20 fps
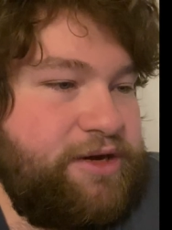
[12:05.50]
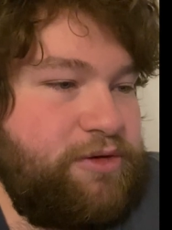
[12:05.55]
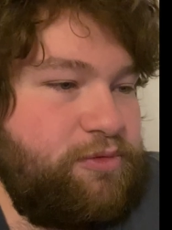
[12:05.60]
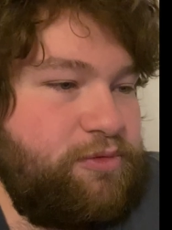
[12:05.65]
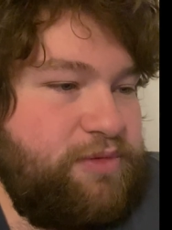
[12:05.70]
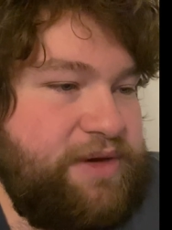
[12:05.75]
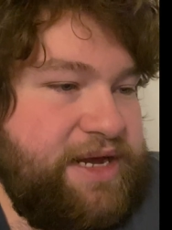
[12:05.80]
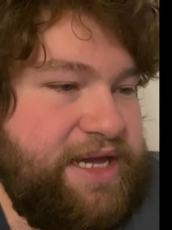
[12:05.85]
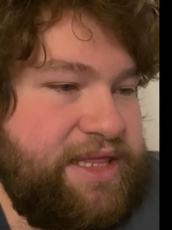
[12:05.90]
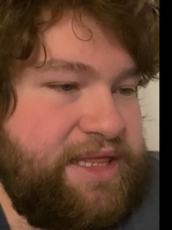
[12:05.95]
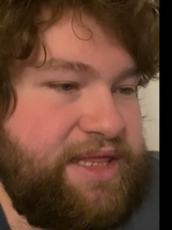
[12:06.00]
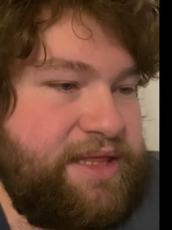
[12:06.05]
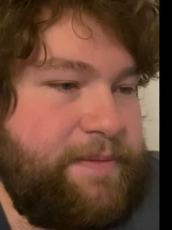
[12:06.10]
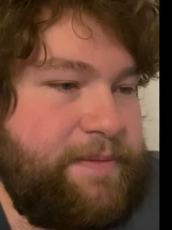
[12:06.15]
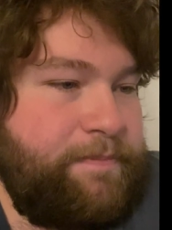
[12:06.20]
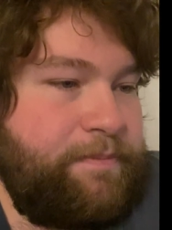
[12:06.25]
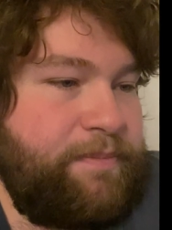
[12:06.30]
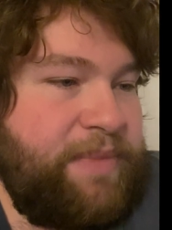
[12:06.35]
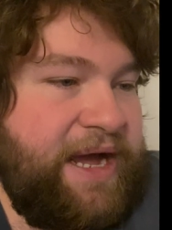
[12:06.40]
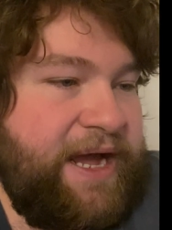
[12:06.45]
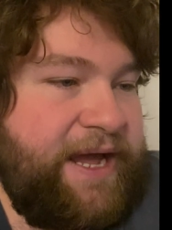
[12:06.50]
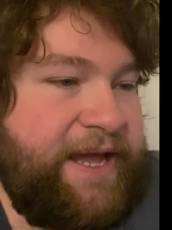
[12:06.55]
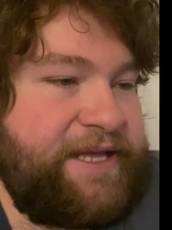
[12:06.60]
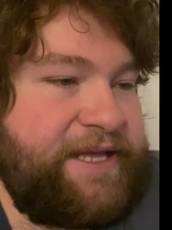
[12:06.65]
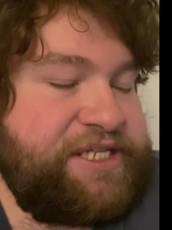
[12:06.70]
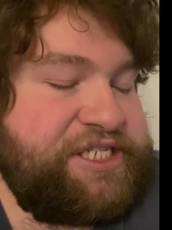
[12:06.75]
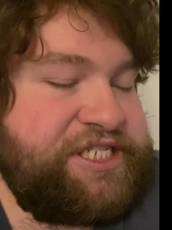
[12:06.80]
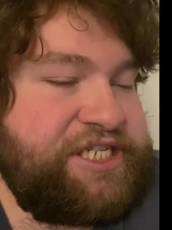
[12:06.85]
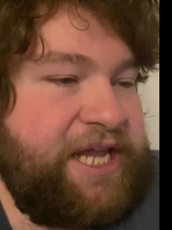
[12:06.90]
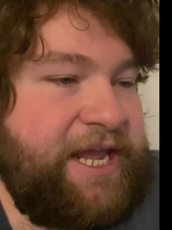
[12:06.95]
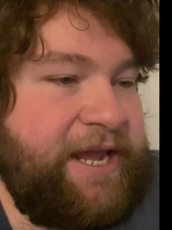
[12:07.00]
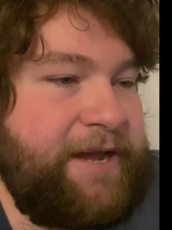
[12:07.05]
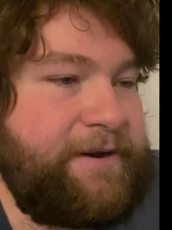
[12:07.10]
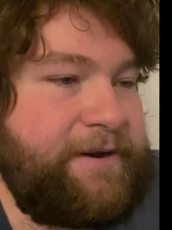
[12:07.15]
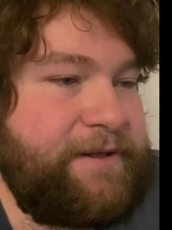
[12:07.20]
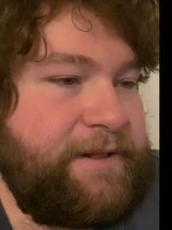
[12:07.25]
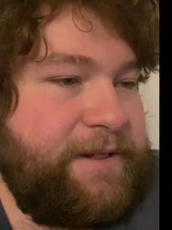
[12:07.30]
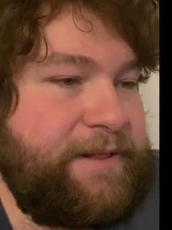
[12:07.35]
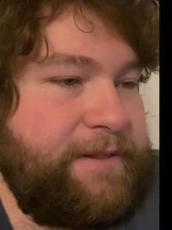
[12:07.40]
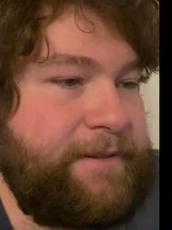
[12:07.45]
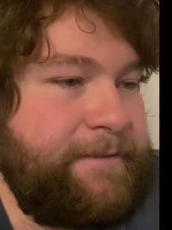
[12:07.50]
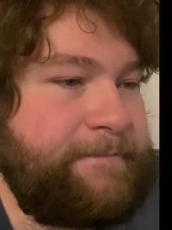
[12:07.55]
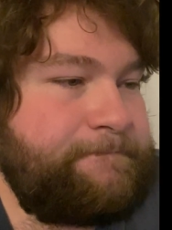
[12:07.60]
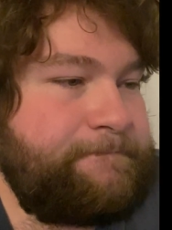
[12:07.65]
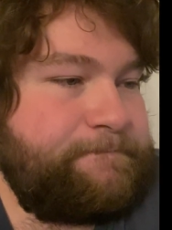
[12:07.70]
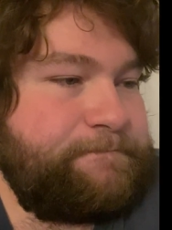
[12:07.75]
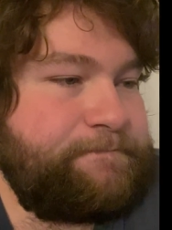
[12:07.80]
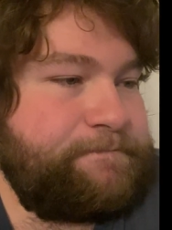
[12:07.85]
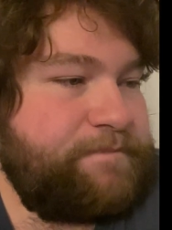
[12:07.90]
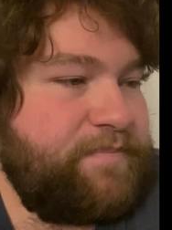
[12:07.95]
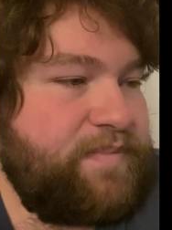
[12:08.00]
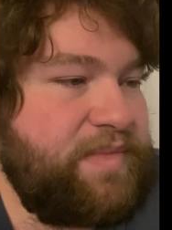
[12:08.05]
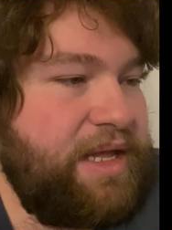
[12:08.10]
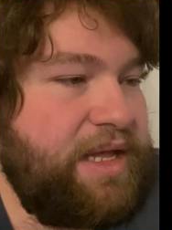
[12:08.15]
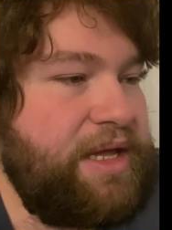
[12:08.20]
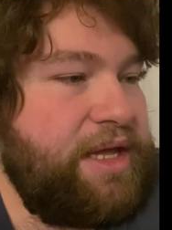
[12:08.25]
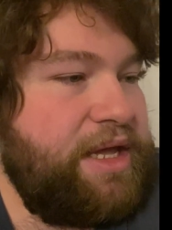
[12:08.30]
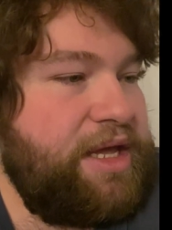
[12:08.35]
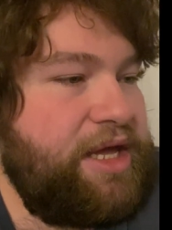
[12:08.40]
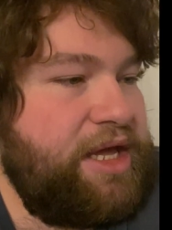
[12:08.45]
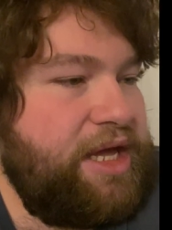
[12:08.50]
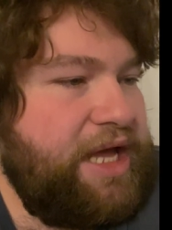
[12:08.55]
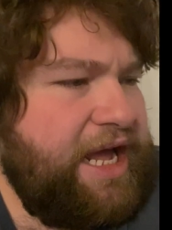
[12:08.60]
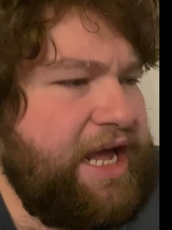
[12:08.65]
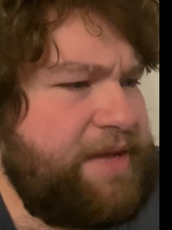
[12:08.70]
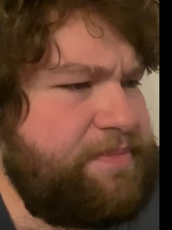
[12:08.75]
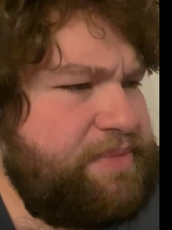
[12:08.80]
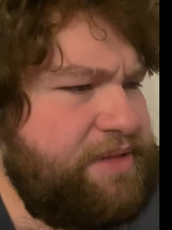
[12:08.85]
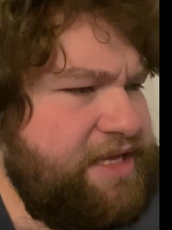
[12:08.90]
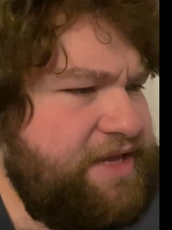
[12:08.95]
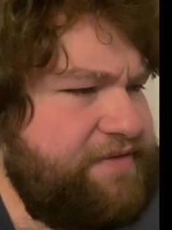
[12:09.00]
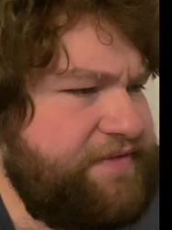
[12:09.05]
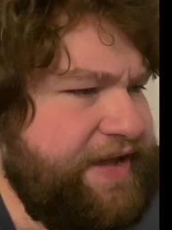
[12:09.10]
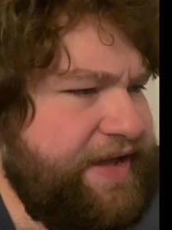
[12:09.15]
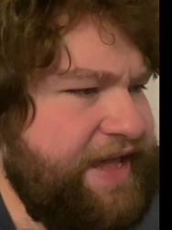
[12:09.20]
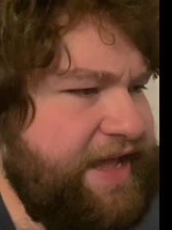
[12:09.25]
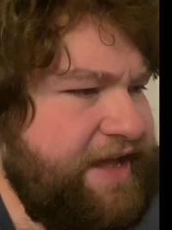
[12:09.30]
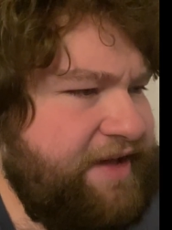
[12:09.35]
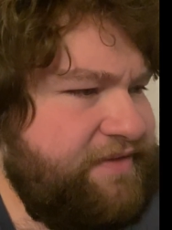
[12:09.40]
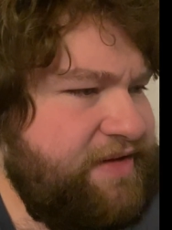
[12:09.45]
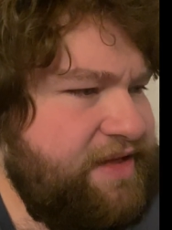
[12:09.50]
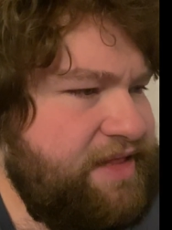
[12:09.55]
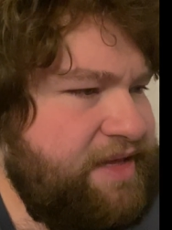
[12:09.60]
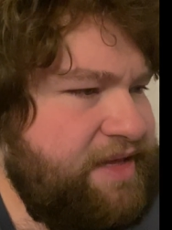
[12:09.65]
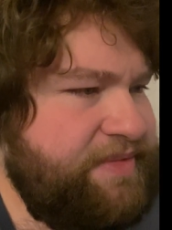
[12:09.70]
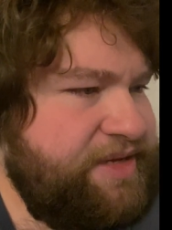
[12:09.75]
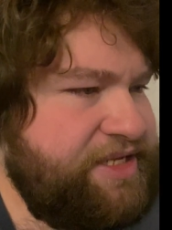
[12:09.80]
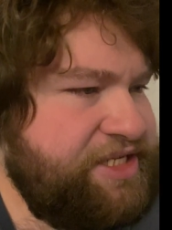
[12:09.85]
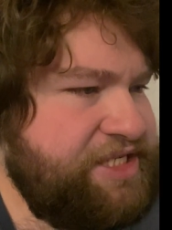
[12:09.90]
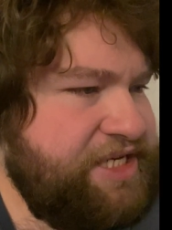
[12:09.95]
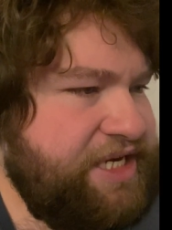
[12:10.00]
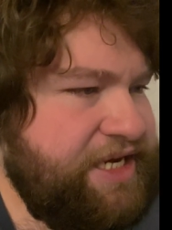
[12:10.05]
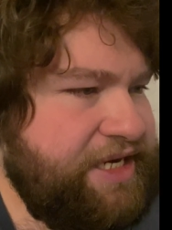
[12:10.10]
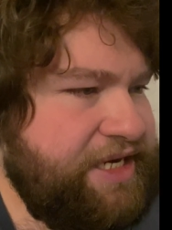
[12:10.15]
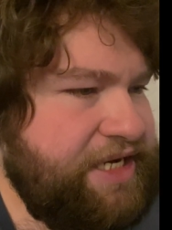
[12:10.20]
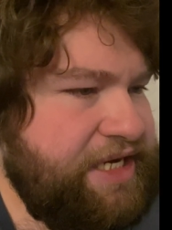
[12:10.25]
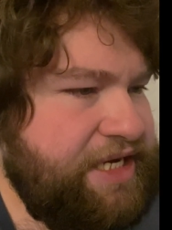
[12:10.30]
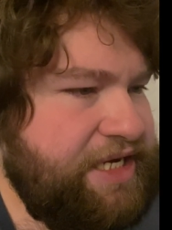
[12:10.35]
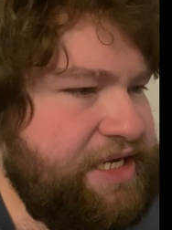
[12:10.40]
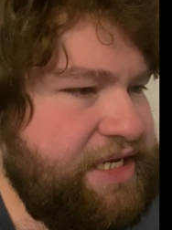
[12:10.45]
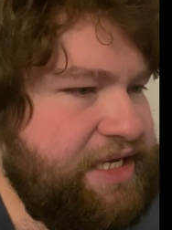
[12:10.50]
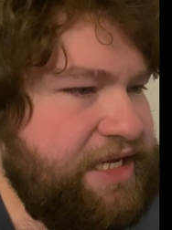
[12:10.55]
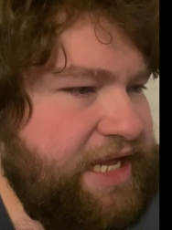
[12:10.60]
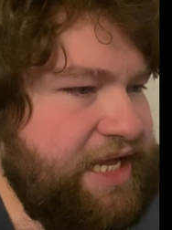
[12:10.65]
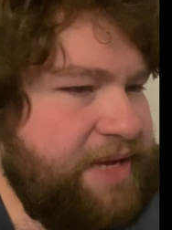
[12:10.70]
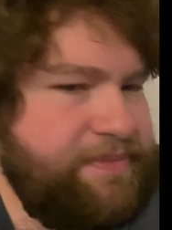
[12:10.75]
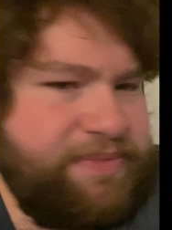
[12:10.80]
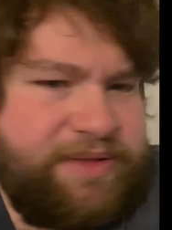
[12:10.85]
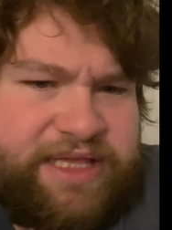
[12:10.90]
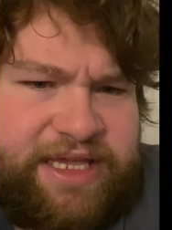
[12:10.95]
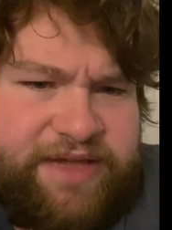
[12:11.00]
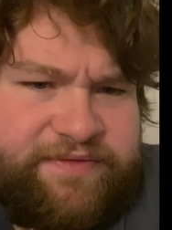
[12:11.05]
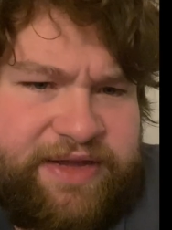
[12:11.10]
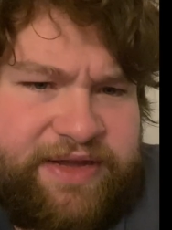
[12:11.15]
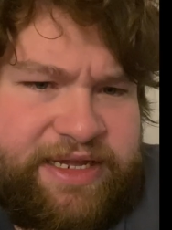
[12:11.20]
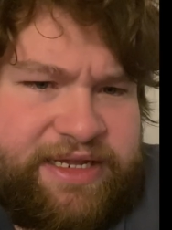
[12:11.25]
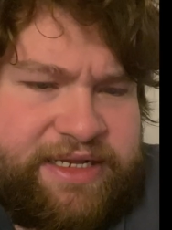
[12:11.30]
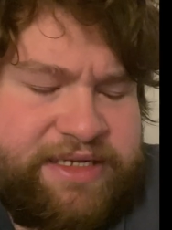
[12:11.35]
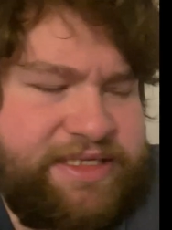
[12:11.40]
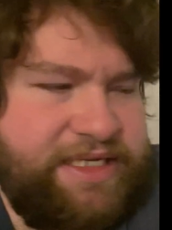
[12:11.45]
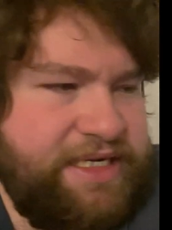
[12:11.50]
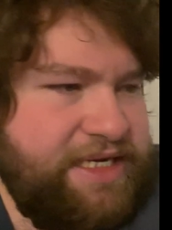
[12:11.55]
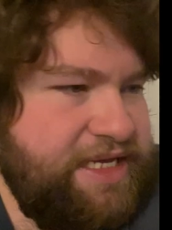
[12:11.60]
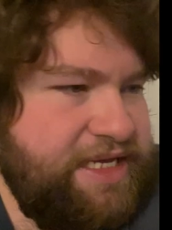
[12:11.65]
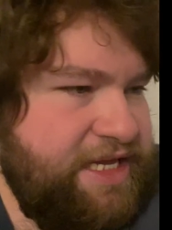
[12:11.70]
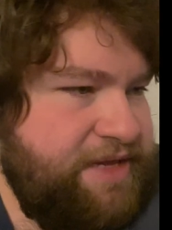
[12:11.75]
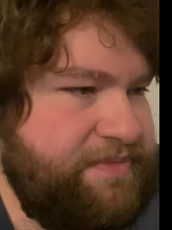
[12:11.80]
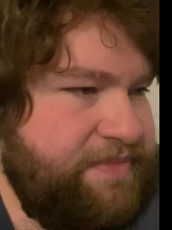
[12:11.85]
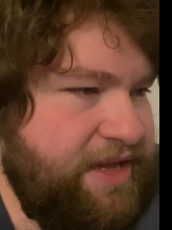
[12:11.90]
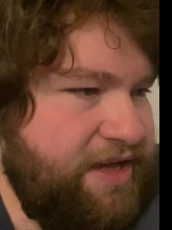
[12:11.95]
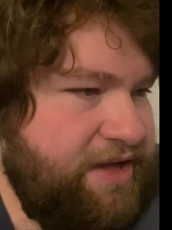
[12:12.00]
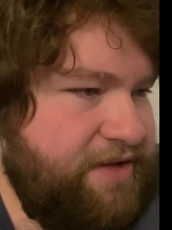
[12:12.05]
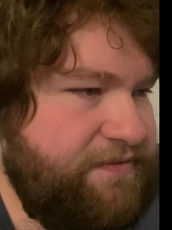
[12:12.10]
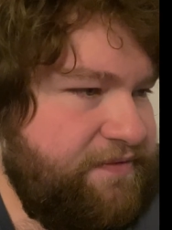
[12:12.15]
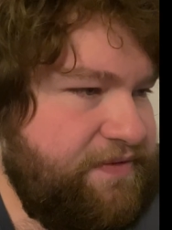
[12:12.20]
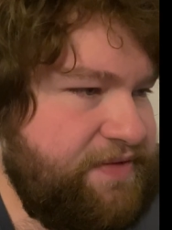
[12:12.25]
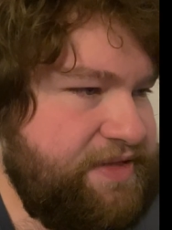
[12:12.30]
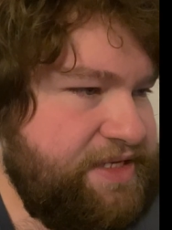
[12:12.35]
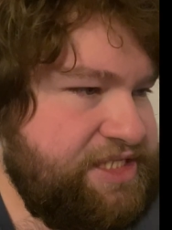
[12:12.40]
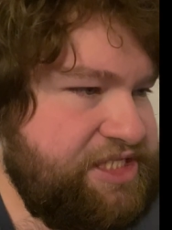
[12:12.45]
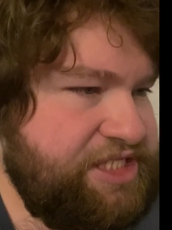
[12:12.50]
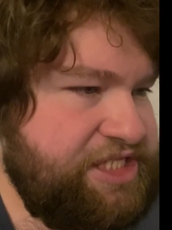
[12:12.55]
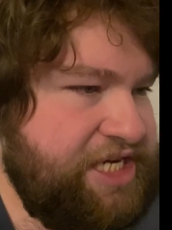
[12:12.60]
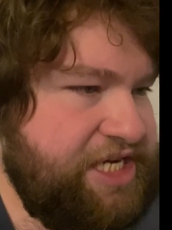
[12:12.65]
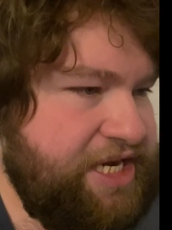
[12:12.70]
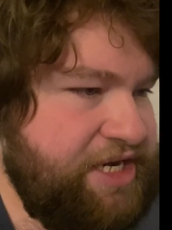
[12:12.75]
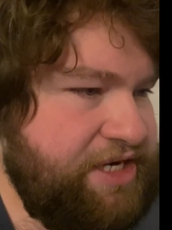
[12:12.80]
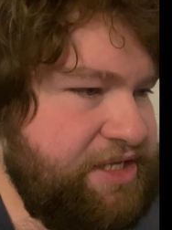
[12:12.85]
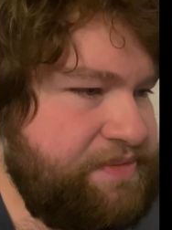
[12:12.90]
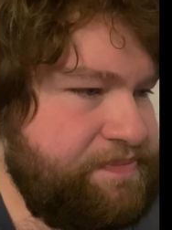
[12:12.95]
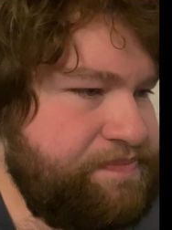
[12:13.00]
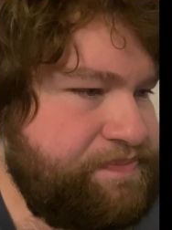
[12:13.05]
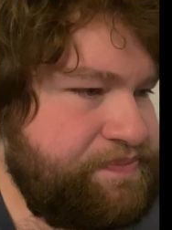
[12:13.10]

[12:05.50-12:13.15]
with my channel. I believe I have it. Let me check. I believe I did an email for this channel.